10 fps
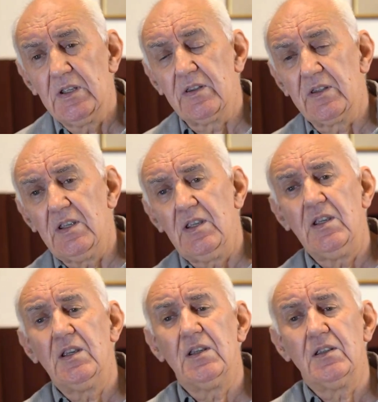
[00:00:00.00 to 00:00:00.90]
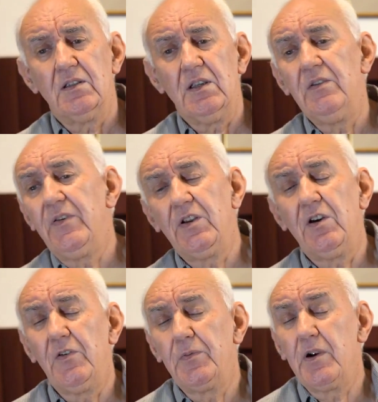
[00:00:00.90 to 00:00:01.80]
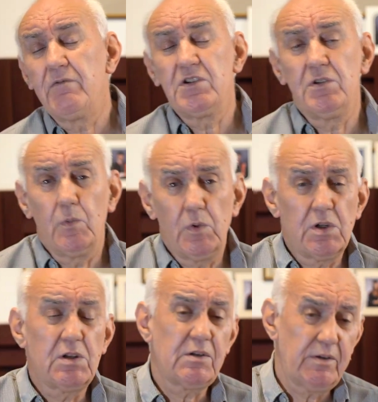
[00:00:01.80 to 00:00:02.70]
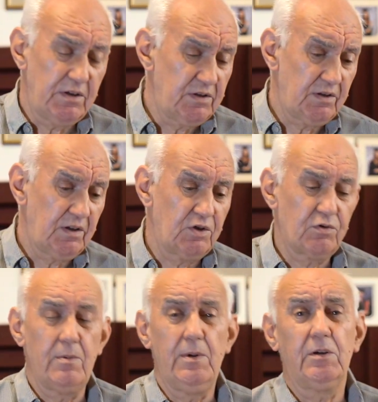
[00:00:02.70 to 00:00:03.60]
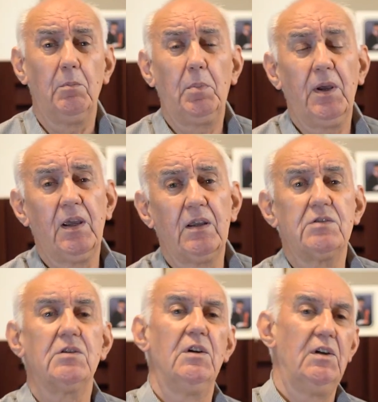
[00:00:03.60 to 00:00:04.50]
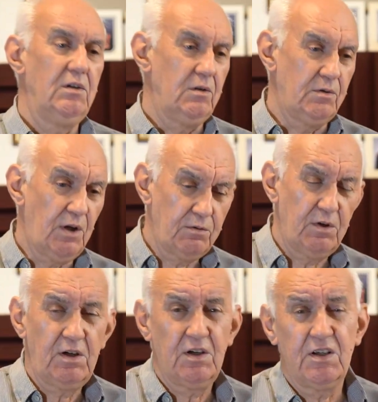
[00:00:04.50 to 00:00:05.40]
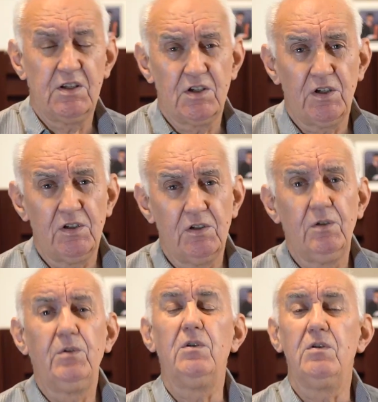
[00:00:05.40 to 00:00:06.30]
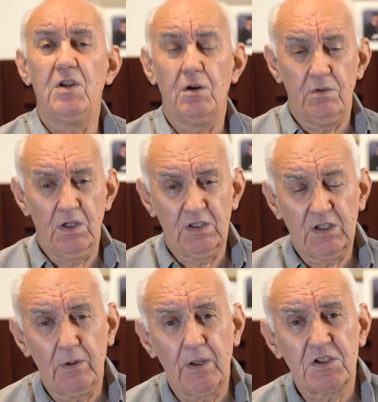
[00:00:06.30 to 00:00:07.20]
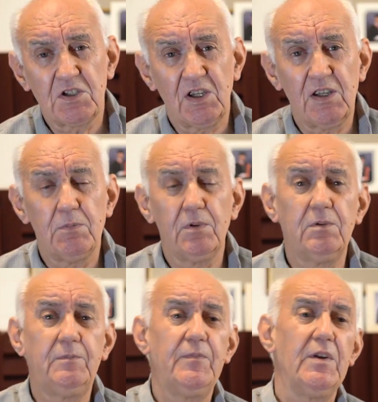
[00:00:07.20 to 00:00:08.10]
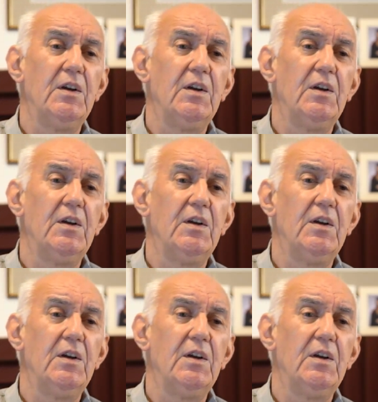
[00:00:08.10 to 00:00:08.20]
the uh, end-fed half-wave resonant wire is extremely compact you don't need an ATU, you don't need coax cable.